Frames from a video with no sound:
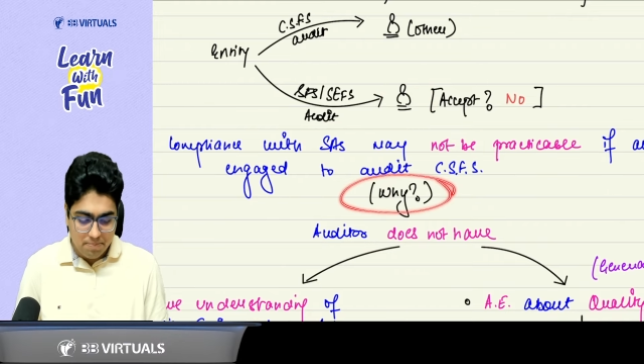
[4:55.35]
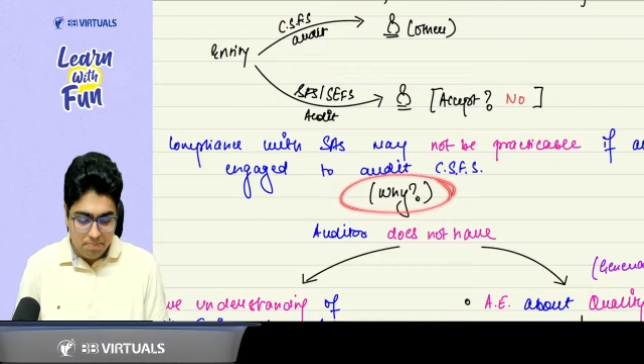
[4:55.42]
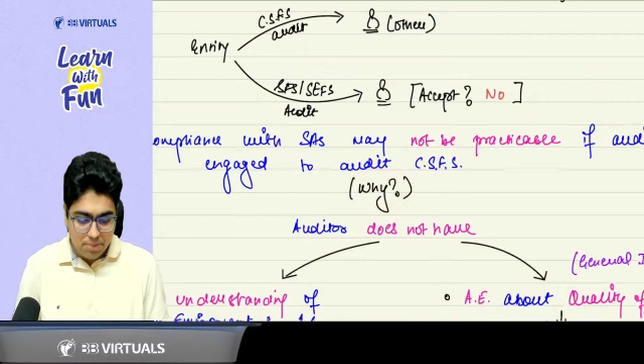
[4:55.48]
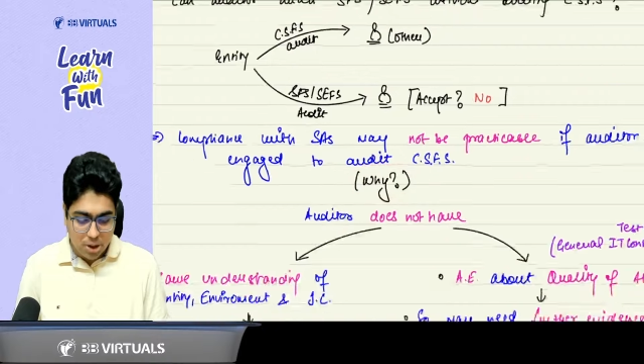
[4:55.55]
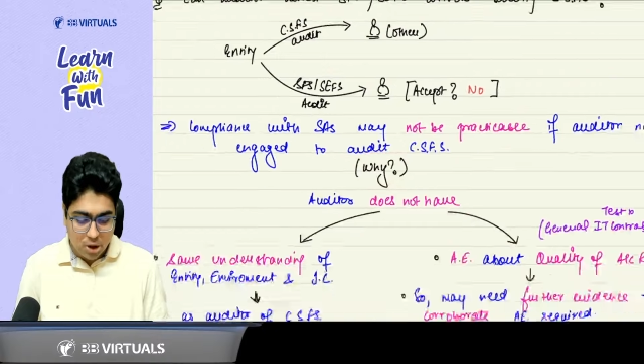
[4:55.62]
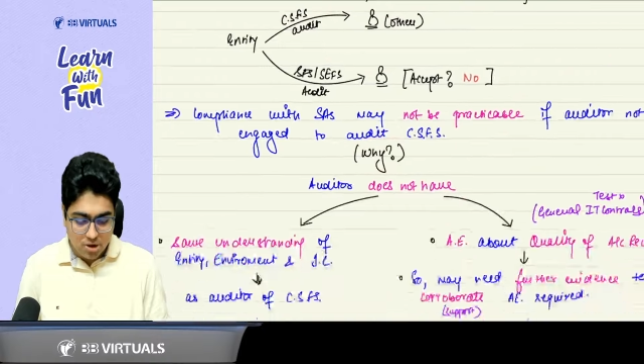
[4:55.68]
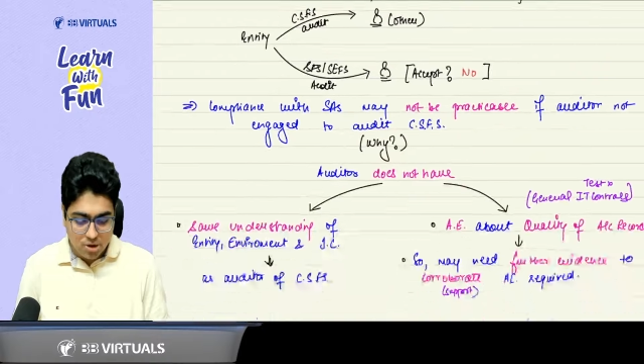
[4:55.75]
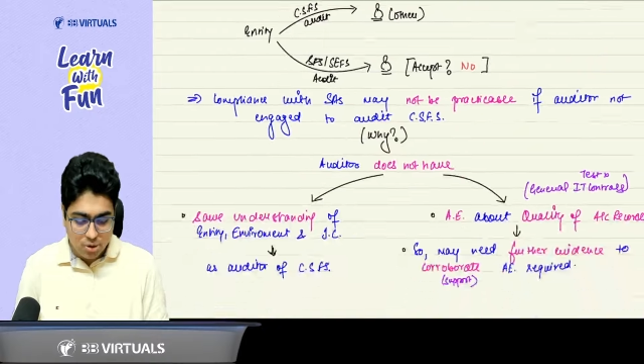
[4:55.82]

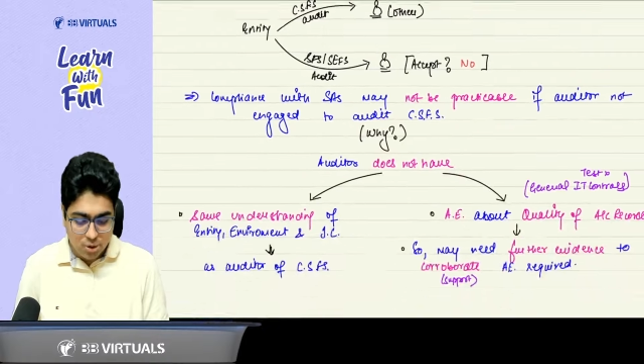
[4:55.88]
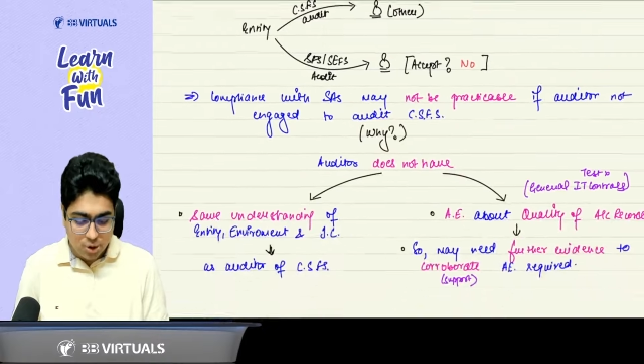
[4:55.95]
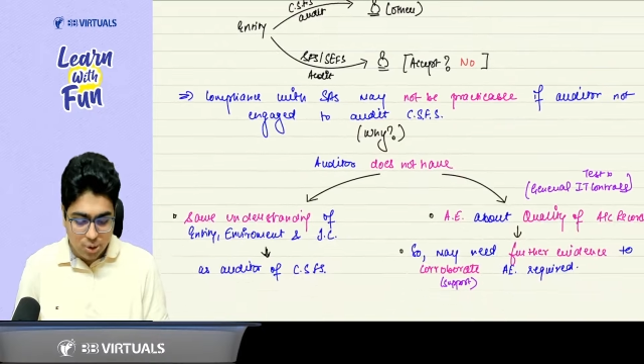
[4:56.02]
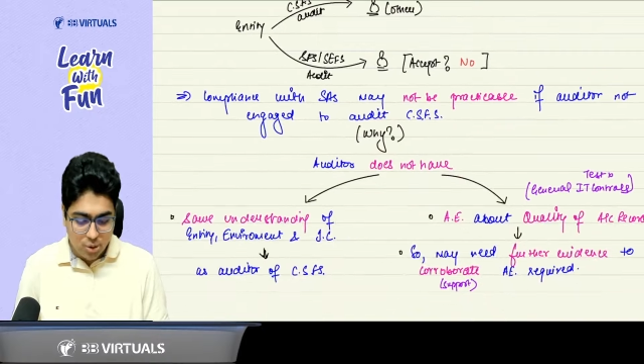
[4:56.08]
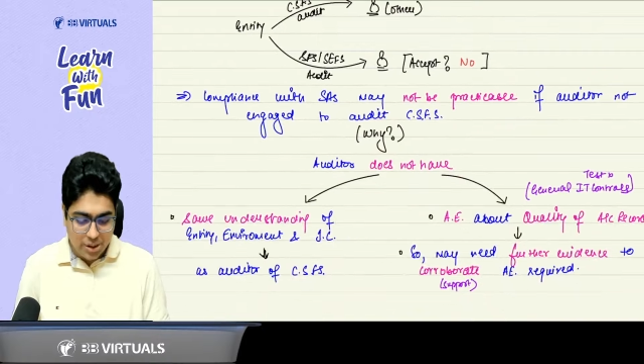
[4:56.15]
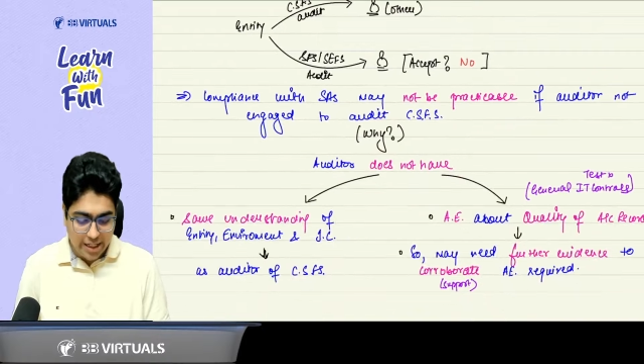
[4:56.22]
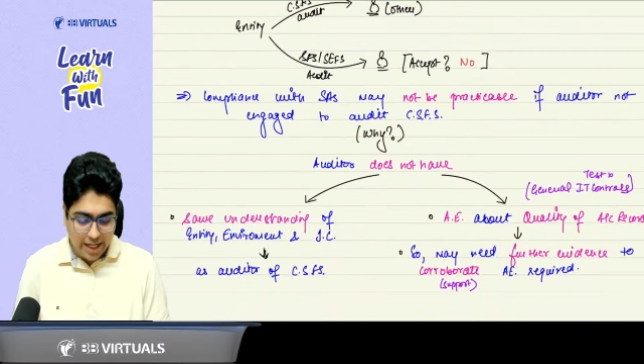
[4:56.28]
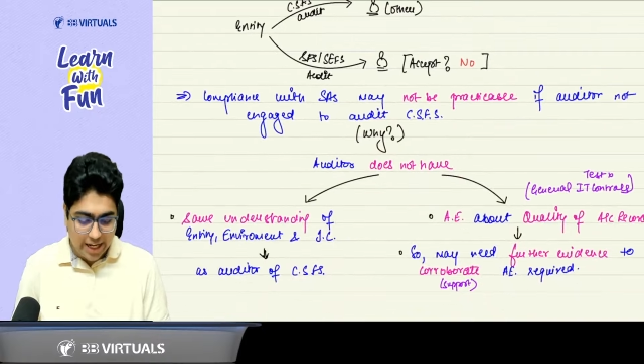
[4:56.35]
Because you
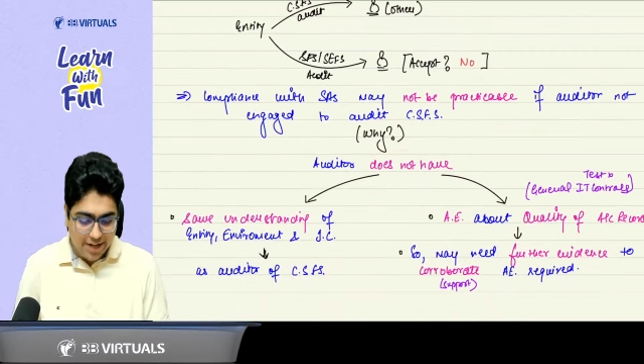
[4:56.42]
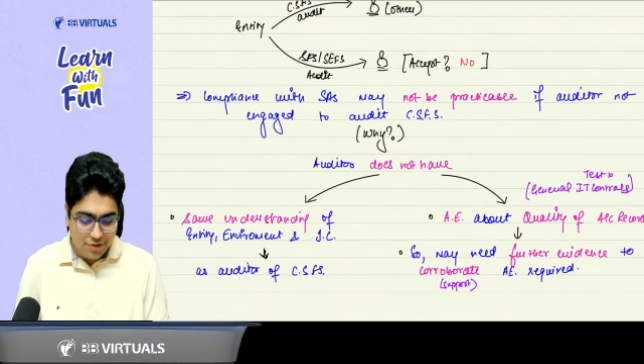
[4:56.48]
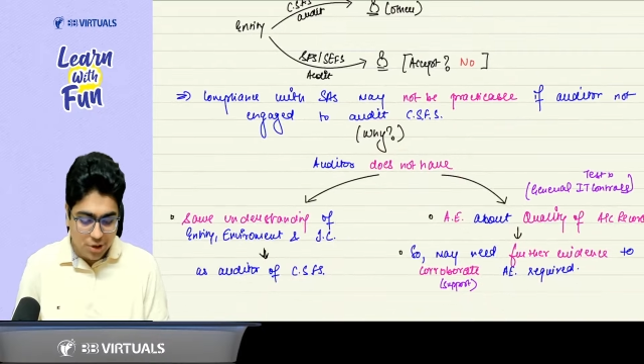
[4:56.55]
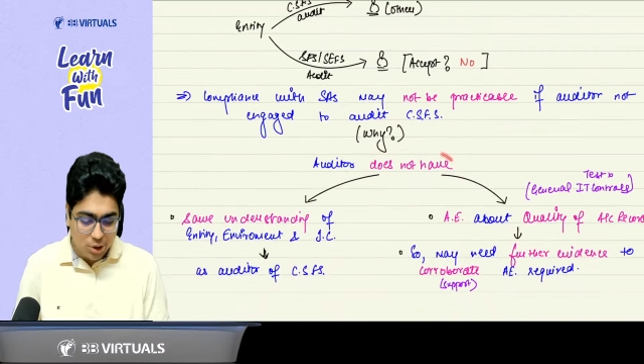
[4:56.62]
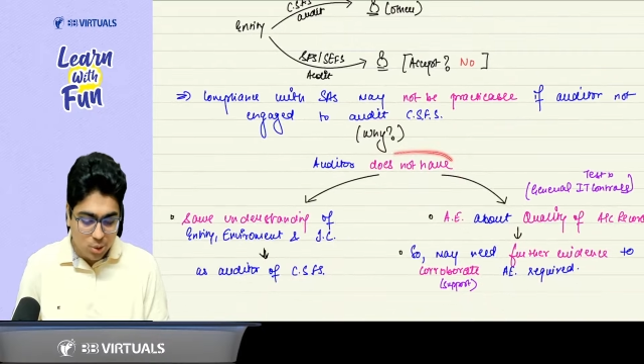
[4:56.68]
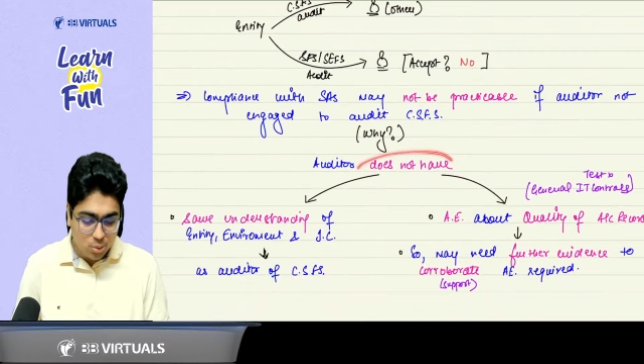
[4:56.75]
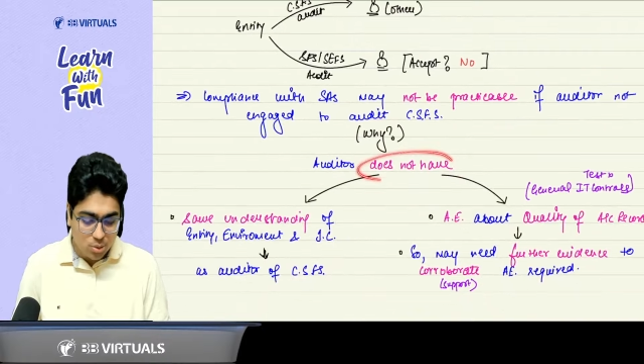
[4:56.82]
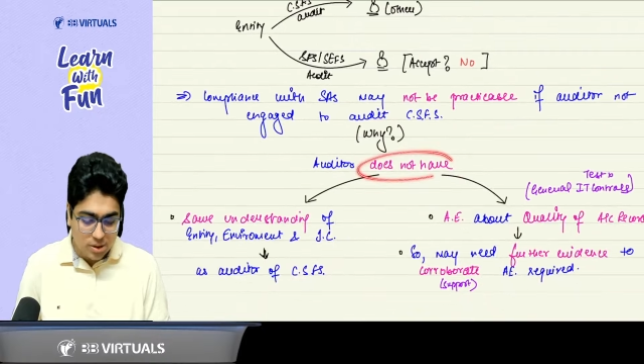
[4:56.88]
don't
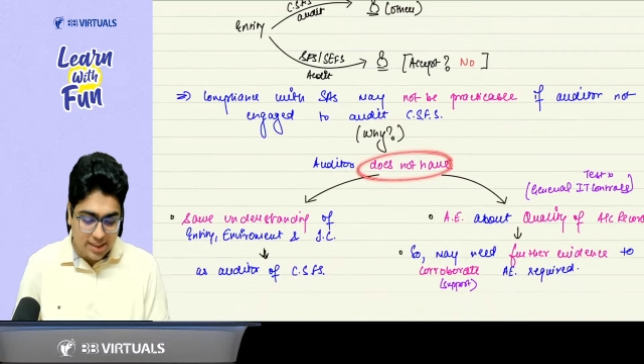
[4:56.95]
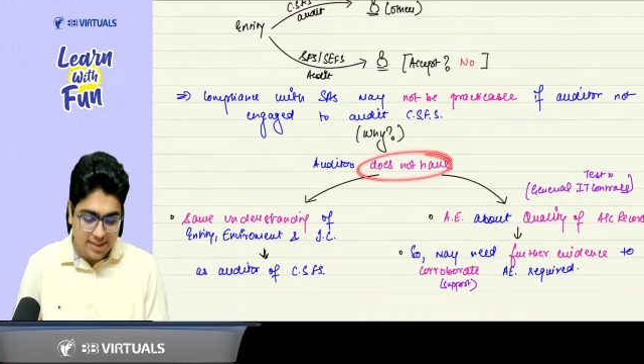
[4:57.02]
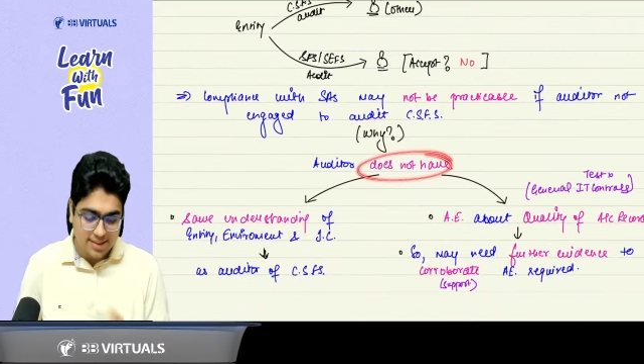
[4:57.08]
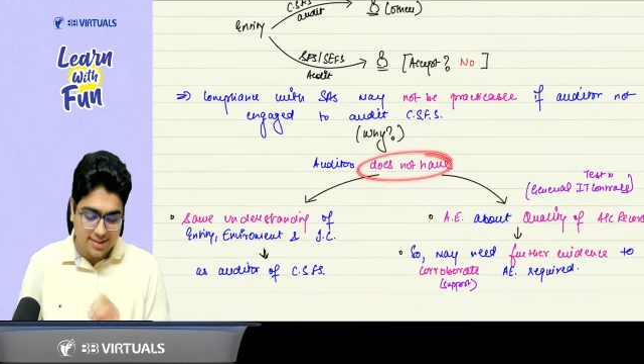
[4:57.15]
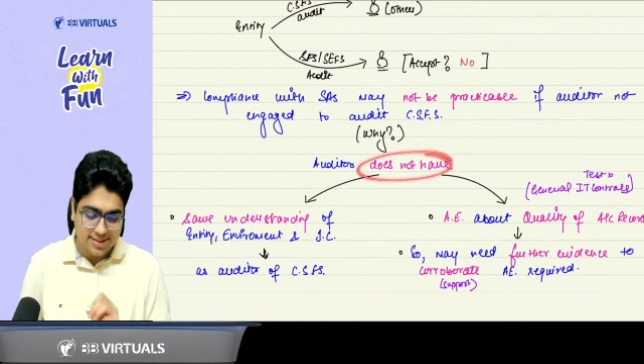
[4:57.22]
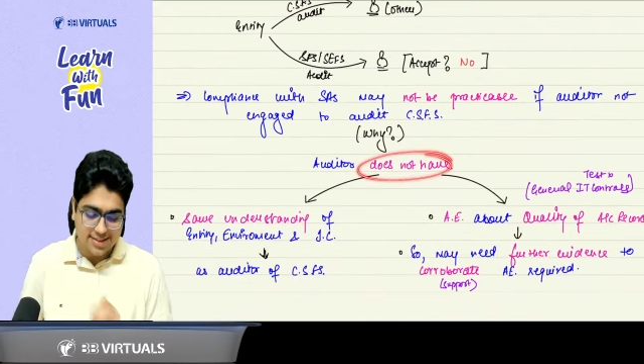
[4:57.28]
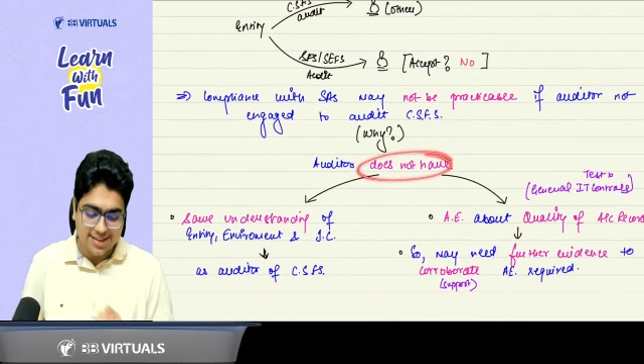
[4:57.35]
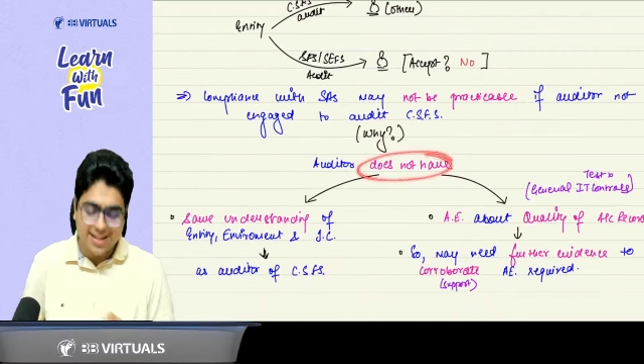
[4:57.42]
have two
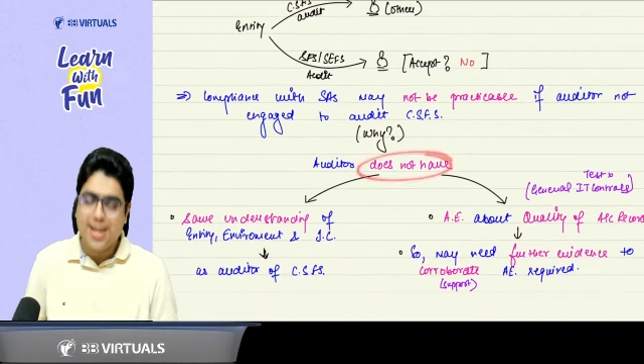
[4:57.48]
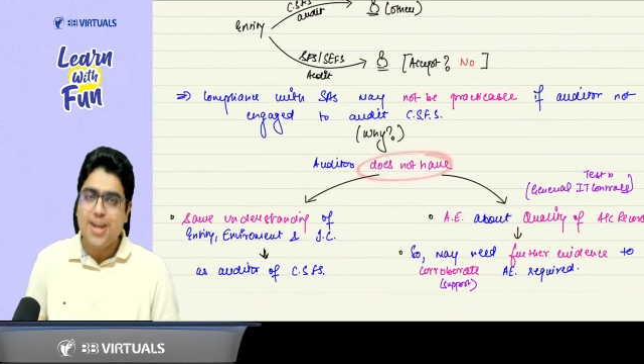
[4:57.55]
things.